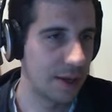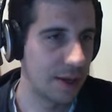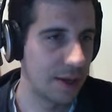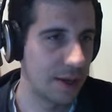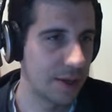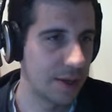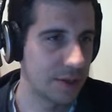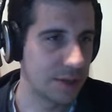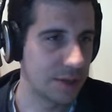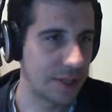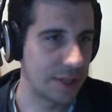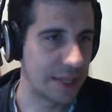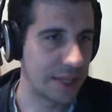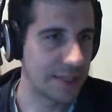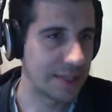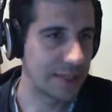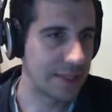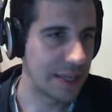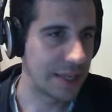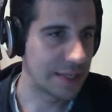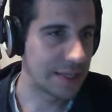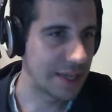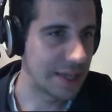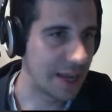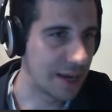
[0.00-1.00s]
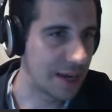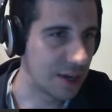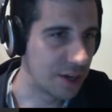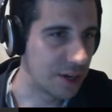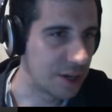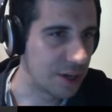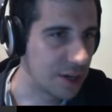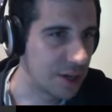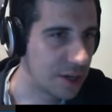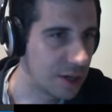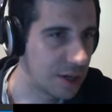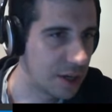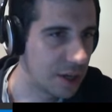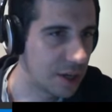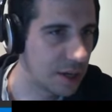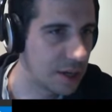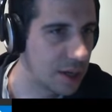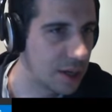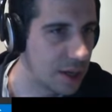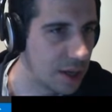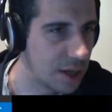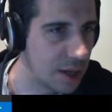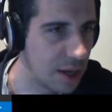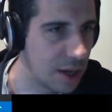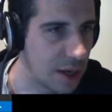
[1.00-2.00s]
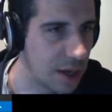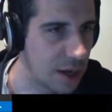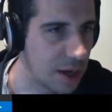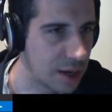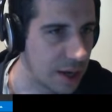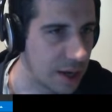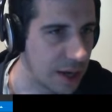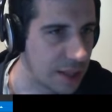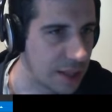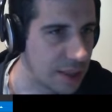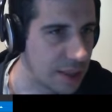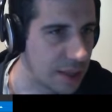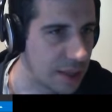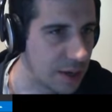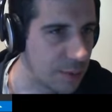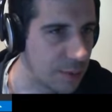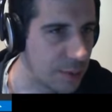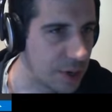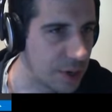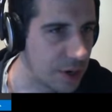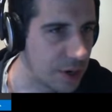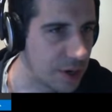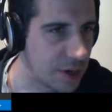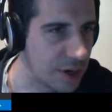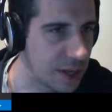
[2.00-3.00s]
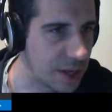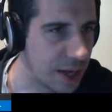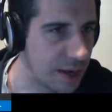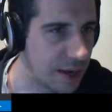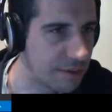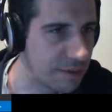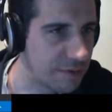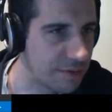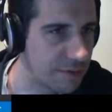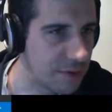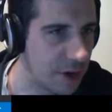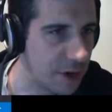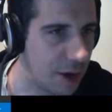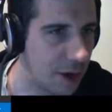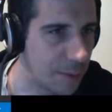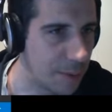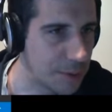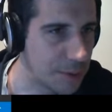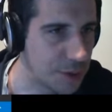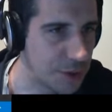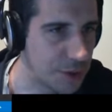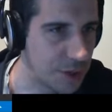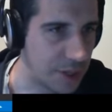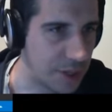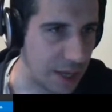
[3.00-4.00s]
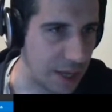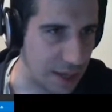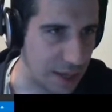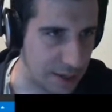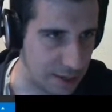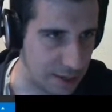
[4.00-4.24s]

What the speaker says: So that's kind of good. Okay, I think we already have optional, yeah.